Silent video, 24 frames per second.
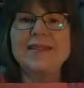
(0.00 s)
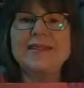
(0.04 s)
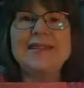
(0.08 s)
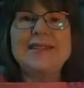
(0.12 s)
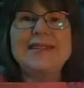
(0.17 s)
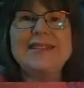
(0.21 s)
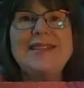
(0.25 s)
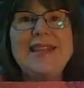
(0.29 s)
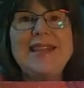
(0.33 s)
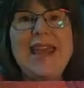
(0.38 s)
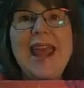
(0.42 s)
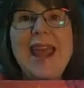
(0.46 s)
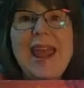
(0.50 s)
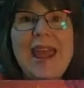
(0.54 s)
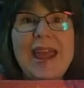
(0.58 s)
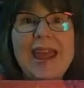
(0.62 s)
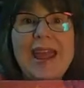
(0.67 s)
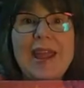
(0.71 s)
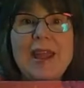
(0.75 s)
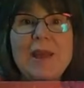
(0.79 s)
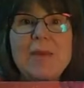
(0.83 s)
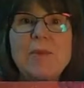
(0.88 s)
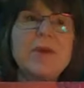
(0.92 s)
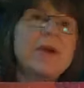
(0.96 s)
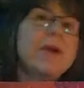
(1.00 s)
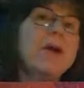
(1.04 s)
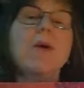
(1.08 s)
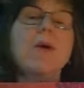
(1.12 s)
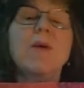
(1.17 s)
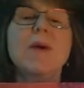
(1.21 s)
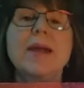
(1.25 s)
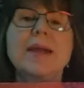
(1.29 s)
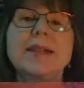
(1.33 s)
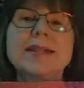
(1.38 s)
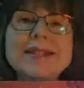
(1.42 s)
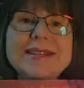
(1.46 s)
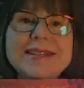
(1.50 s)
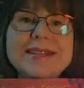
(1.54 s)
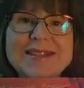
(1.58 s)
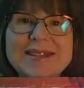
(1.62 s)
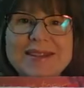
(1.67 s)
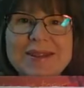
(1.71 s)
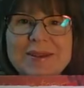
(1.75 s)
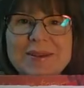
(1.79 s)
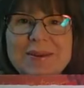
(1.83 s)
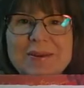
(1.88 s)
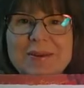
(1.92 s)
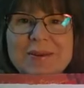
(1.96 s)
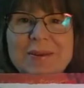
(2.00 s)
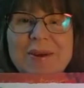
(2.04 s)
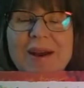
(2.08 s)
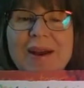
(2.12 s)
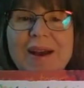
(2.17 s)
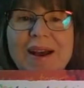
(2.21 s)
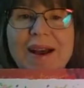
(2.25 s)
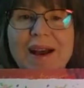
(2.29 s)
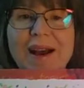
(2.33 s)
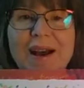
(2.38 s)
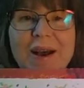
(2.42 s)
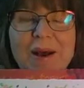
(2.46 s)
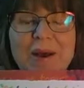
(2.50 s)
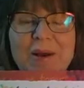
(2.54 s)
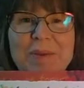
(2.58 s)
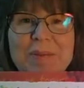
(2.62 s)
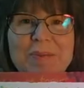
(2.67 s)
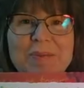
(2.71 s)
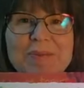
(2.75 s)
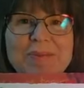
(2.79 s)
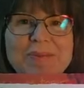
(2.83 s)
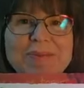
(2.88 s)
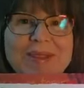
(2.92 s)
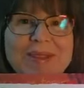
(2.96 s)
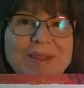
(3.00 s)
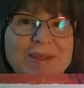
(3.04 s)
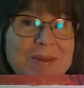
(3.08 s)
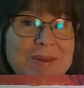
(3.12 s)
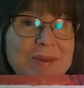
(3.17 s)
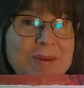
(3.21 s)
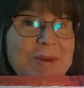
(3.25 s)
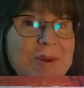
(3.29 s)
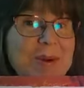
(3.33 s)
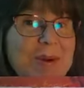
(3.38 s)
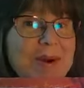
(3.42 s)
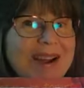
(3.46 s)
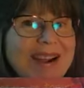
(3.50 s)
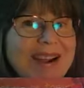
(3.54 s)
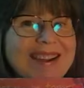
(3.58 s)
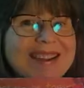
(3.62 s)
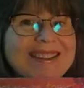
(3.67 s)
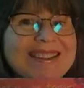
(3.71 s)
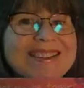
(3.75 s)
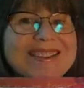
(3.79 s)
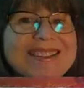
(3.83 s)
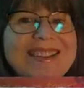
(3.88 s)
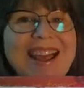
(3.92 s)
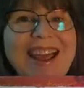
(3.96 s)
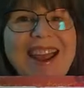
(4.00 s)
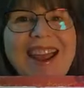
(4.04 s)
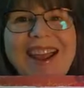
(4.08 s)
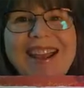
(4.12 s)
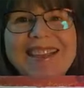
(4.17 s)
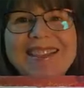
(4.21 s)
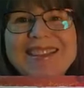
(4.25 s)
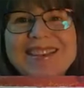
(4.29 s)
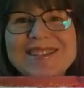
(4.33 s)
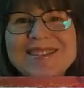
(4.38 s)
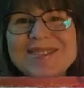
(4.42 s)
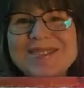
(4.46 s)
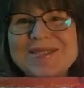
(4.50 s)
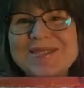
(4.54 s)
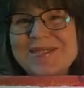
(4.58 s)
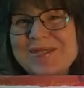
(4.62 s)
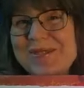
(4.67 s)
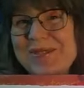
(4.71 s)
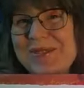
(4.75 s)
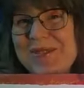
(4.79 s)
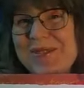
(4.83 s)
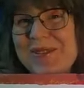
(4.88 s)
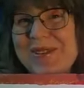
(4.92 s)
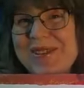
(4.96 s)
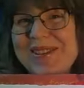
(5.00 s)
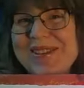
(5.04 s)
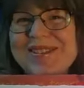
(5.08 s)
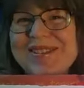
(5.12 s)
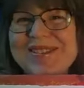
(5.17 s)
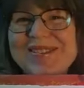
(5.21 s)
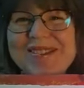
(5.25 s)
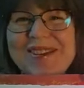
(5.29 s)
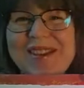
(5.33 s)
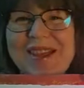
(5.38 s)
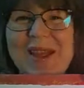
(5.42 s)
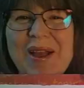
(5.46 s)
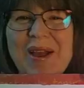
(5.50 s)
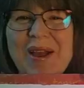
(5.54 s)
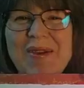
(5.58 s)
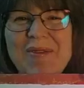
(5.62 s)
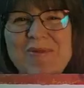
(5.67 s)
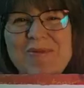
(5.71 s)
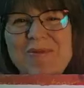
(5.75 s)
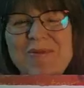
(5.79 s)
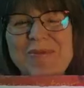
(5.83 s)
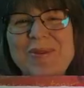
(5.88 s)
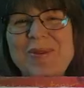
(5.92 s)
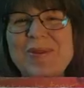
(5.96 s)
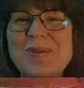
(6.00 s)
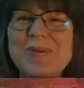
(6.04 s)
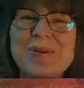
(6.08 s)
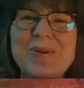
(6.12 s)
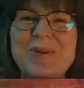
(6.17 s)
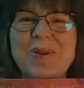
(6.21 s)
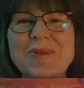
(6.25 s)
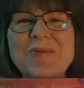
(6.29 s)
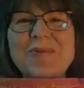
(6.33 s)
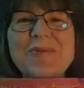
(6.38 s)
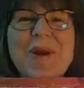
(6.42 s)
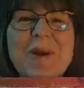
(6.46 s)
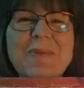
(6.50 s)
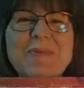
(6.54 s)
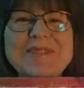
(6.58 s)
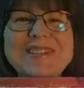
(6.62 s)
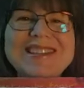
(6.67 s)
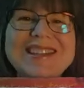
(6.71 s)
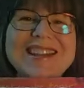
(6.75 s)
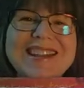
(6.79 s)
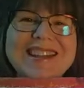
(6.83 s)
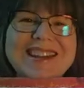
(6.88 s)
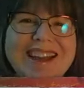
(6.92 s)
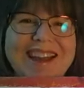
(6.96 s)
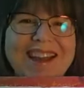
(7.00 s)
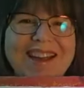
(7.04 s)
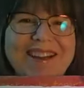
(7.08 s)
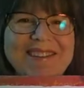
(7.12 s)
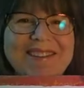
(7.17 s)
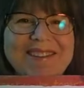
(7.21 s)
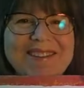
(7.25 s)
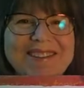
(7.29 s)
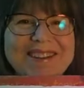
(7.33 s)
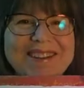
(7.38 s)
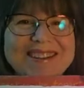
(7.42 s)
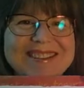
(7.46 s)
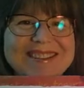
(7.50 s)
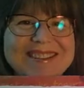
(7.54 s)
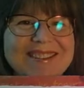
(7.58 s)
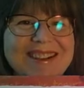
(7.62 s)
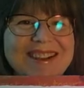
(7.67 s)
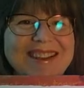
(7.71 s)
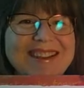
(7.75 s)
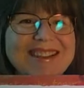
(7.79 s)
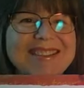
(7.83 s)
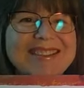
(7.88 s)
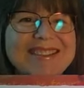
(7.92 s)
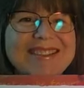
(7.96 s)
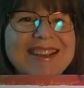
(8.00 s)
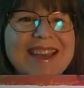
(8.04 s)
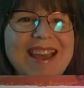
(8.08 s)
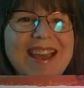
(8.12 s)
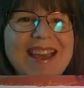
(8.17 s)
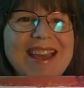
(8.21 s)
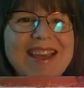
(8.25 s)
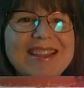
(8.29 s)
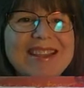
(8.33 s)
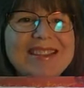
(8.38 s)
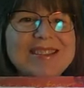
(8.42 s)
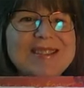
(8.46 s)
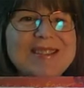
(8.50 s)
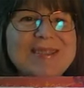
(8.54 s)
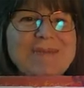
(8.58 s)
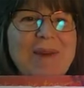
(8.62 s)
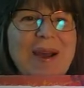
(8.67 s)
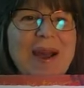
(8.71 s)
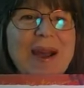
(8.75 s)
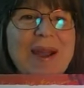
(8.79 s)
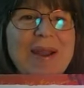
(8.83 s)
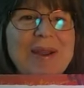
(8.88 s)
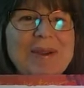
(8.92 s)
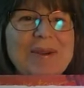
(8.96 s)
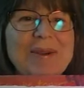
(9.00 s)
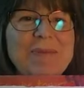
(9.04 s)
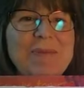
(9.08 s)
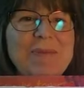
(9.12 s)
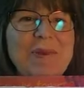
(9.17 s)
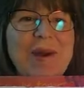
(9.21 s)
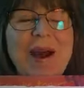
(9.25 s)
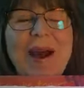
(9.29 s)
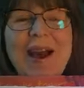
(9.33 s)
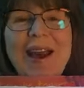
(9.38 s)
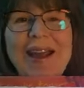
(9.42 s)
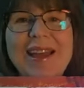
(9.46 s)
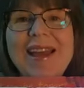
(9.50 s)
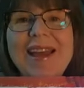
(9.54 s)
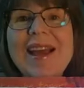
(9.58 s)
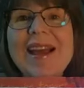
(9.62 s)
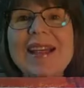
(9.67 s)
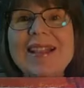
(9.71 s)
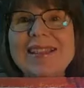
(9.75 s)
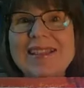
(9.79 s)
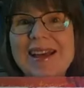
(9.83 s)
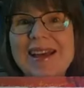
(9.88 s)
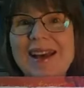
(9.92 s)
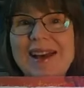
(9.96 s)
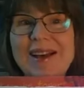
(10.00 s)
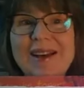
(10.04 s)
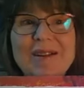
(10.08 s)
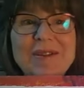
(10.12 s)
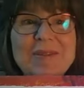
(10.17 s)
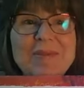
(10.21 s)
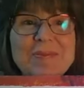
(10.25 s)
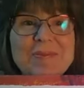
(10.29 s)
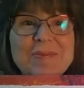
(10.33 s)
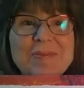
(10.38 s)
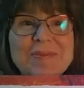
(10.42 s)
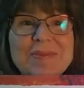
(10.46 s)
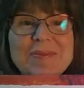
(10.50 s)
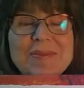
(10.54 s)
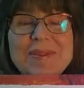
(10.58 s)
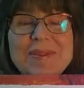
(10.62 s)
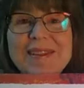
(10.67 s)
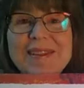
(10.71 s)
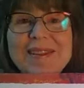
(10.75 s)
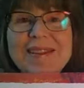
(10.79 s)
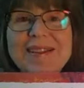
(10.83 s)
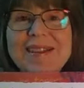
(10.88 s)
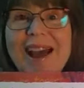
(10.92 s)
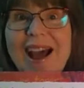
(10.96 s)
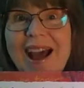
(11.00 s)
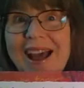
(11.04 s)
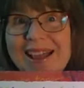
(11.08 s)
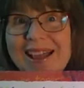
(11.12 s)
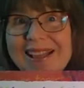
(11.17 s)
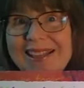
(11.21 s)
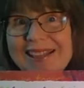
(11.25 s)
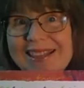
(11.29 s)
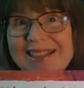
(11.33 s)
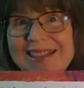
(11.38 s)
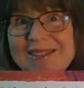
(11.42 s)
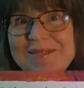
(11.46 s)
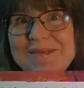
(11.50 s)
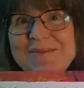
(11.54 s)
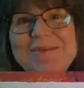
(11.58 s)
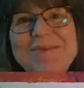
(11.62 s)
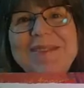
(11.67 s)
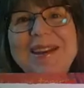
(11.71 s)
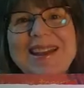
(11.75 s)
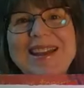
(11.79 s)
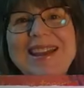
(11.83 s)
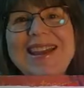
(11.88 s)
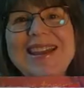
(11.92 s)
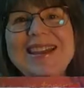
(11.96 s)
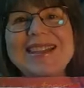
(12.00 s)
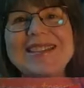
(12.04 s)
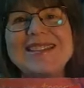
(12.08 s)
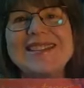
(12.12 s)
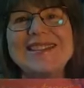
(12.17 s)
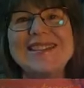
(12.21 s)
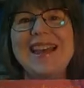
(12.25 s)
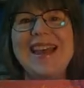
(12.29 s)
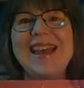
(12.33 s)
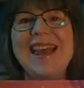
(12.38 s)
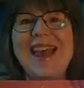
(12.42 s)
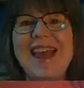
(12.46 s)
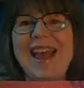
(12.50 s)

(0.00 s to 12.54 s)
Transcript: Today we're going to do um, unicorns, and these are unicorns drinking a unicorn frappuccino, which was inspired by um, Kylie, my niece.